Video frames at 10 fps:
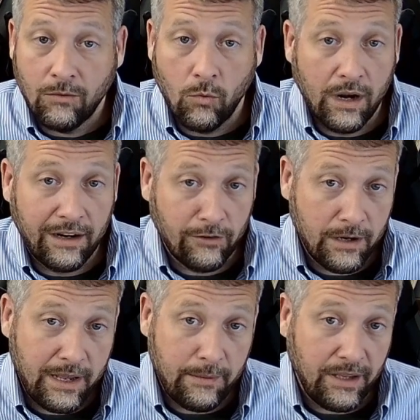Whatever
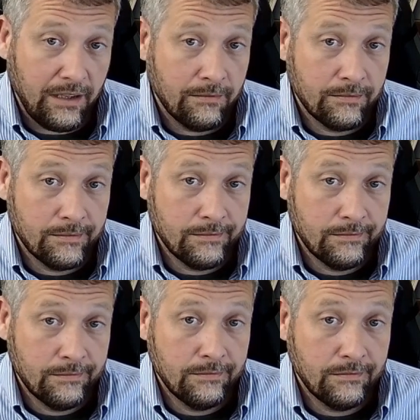it may be.
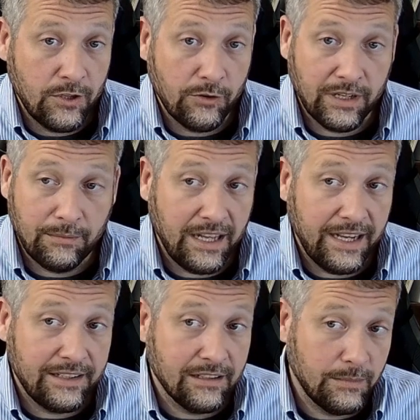You can
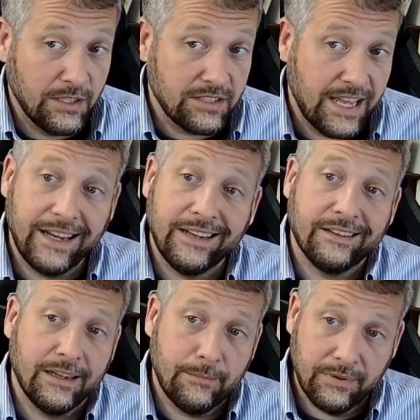apply it to almost any
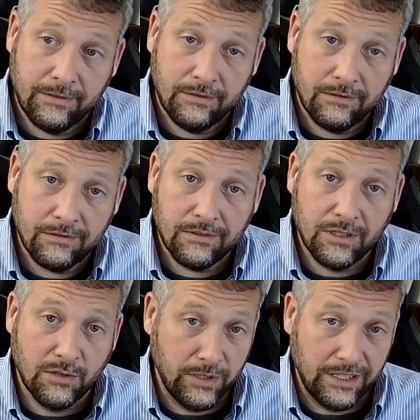type
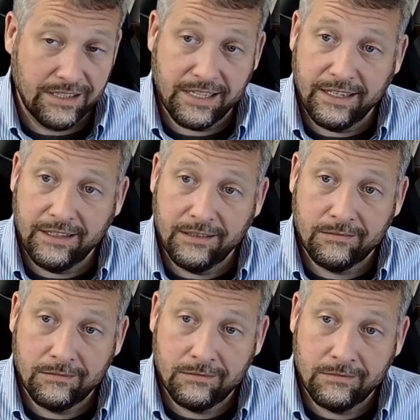of real estate.
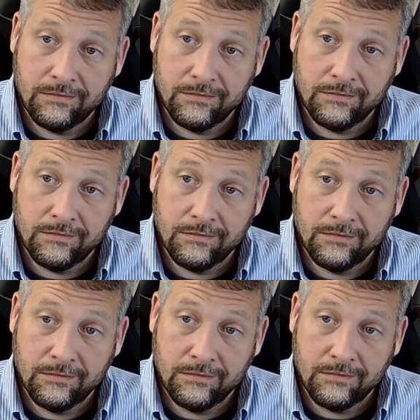
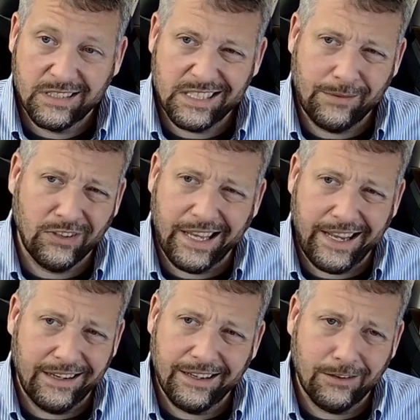Except for
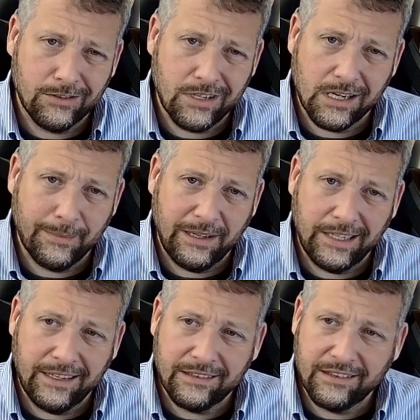land. I don't talk about
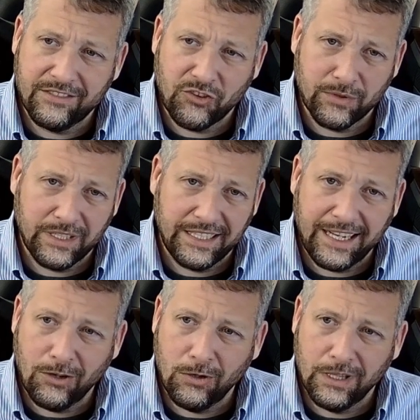land because there's really
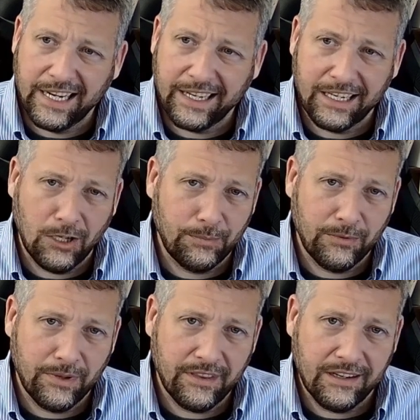not a whole lot I can help
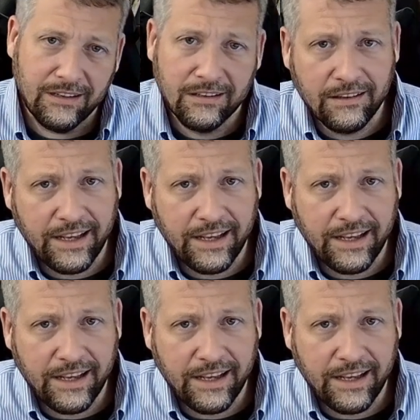you with there.